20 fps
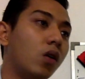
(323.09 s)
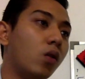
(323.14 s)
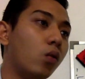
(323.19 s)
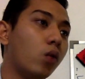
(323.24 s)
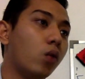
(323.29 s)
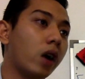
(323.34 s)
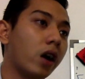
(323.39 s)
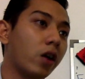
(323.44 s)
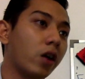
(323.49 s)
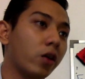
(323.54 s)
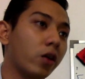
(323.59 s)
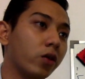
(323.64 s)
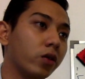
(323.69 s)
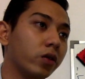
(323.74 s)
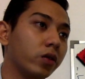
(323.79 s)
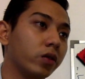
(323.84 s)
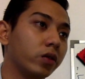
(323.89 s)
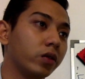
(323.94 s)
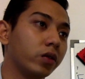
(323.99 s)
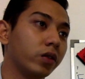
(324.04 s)
Wow,
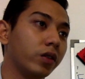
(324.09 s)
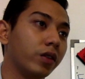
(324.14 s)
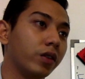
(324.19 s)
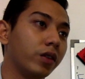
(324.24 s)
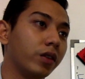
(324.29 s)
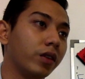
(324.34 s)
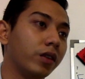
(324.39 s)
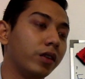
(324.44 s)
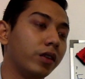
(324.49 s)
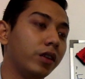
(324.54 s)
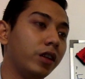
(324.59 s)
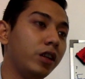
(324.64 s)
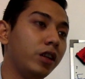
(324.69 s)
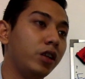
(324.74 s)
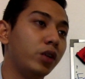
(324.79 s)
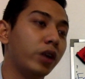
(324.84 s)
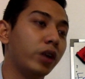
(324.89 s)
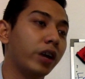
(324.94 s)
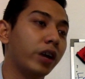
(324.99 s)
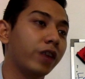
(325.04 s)
the
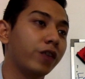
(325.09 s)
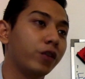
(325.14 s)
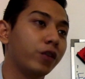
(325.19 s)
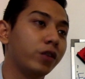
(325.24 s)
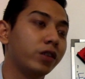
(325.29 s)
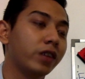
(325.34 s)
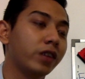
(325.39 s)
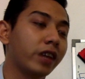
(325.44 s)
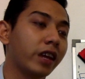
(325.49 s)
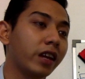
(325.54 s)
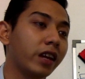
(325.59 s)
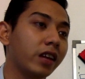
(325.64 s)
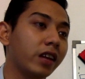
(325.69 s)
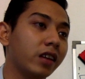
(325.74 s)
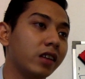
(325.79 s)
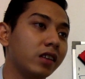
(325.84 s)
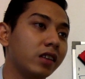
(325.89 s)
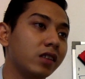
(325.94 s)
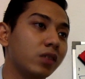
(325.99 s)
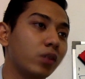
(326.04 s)
new iPhone 10
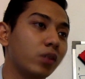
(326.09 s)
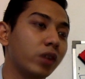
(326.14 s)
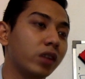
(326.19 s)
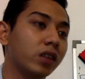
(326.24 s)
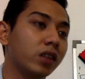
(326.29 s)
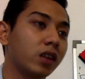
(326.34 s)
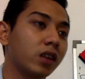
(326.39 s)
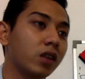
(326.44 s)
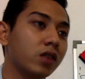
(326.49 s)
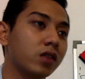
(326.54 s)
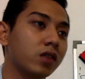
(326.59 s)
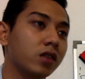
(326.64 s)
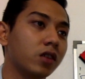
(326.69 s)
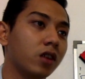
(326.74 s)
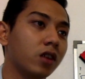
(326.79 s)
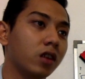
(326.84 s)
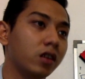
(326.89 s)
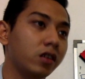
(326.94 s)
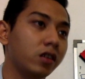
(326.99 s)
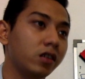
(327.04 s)
is
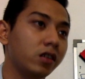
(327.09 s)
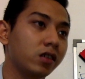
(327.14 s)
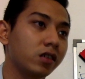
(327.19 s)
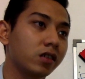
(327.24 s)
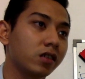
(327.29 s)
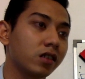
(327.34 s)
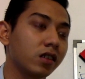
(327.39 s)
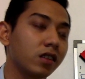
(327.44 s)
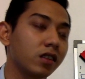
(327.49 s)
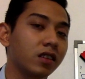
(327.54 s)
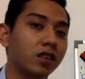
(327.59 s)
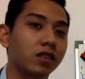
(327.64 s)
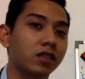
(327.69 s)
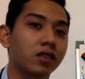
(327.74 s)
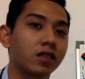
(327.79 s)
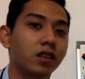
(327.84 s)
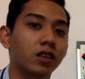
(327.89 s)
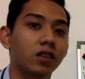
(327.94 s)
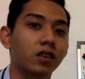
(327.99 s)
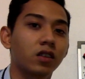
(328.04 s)
$1,000. That's
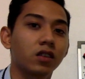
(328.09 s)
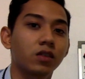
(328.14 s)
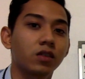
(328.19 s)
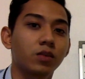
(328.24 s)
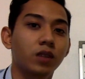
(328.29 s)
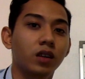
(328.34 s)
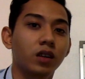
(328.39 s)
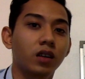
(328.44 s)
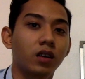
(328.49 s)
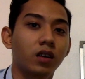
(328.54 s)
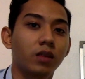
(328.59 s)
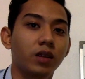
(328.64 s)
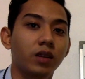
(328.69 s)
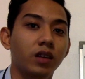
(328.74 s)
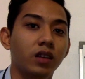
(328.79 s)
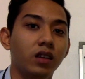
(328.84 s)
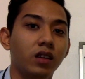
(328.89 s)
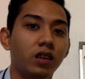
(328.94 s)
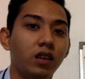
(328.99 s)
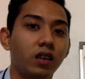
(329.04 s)
gonna cost me an arm and
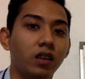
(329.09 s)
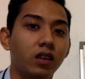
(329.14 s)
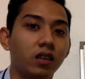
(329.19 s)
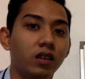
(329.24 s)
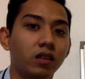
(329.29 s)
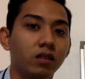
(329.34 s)
a leg.